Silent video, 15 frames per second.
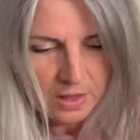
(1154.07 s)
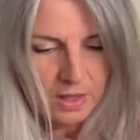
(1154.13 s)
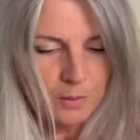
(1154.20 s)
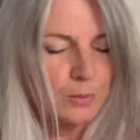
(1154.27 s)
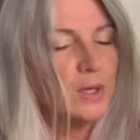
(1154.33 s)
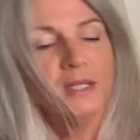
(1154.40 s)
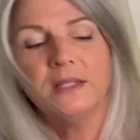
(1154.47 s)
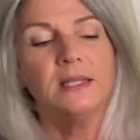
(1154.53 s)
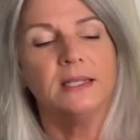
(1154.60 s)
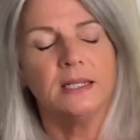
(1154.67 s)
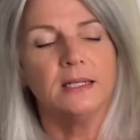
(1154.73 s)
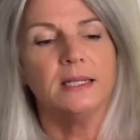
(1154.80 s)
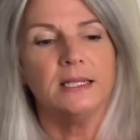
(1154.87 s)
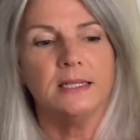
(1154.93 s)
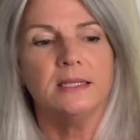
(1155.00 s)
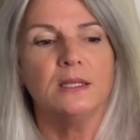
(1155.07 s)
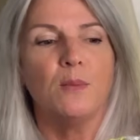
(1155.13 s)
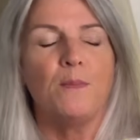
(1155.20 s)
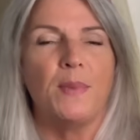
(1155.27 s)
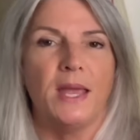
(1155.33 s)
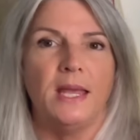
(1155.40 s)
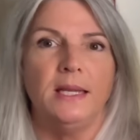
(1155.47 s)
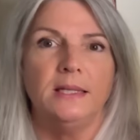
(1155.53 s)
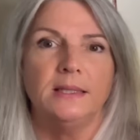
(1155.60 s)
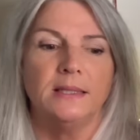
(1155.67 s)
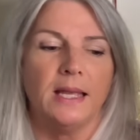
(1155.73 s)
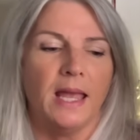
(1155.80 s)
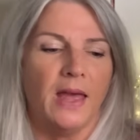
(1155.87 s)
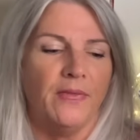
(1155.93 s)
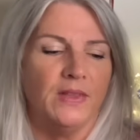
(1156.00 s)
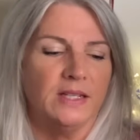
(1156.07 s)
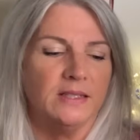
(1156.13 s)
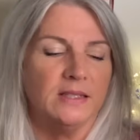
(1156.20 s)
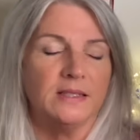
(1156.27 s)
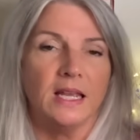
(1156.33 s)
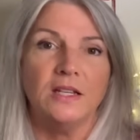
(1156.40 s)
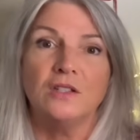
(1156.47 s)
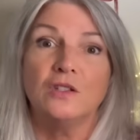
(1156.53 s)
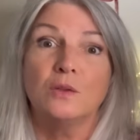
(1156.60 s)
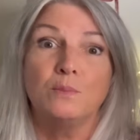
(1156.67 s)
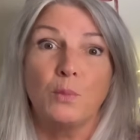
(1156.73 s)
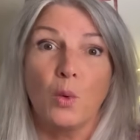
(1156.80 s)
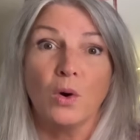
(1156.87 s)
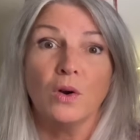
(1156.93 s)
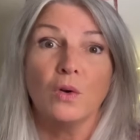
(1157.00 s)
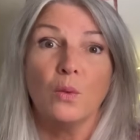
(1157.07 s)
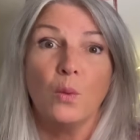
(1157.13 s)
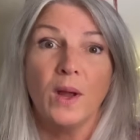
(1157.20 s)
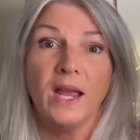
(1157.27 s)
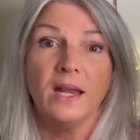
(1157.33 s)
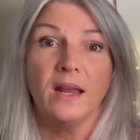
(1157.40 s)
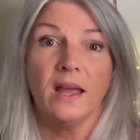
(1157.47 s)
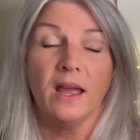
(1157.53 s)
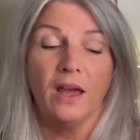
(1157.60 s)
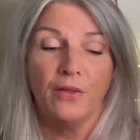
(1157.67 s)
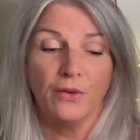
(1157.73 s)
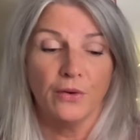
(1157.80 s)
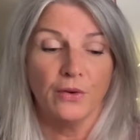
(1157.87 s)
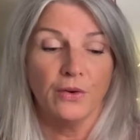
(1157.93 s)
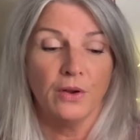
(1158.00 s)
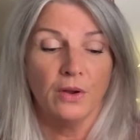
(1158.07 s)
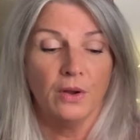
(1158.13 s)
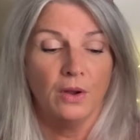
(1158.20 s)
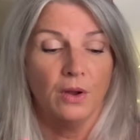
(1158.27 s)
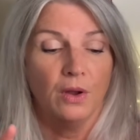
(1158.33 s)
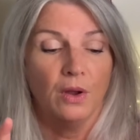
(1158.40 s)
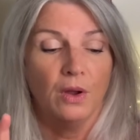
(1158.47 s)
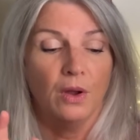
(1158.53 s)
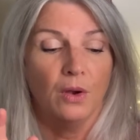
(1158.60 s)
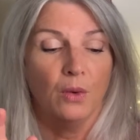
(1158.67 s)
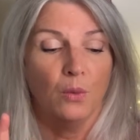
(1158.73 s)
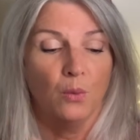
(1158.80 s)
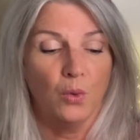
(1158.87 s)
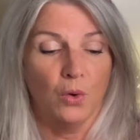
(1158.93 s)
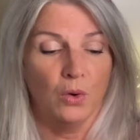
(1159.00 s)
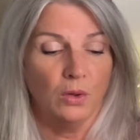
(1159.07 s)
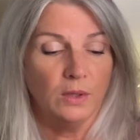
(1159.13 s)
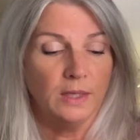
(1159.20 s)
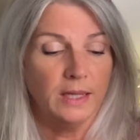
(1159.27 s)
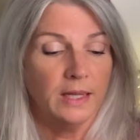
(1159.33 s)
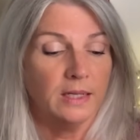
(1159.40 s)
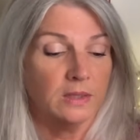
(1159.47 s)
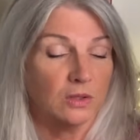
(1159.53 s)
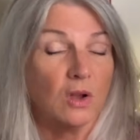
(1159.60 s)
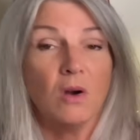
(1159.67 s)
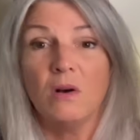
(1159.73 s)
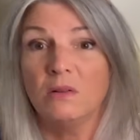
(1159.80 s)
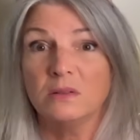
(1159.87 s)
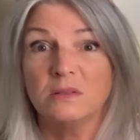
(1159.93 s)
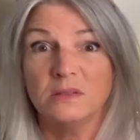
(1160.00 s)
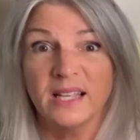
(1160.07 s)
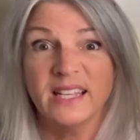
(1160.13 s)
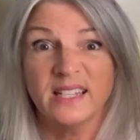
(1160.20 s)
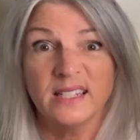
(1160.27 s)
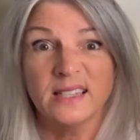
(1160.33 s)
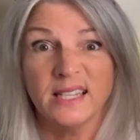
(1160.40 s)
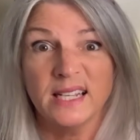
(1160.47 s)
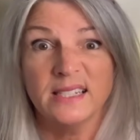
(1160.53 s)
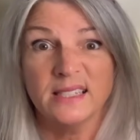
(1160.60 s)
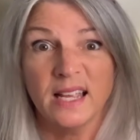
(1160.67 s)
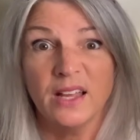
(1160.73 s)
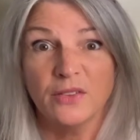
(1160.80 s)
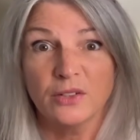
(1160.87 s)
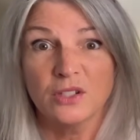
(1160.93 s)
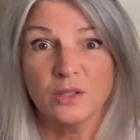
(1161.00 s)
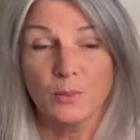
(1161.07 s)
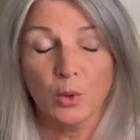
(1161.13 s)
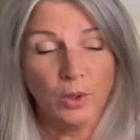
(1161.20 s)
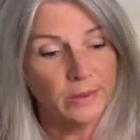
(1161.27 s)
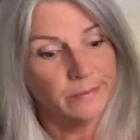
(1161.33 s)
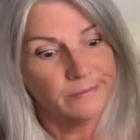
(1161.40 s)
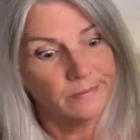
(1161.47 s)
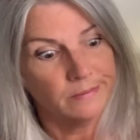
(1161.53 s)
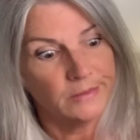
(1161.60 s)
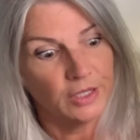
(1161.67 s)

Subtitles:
Briggs & Little is the base, and this is a sport weight heathered wool, and it's called Lichen and Lace Heathered Sport.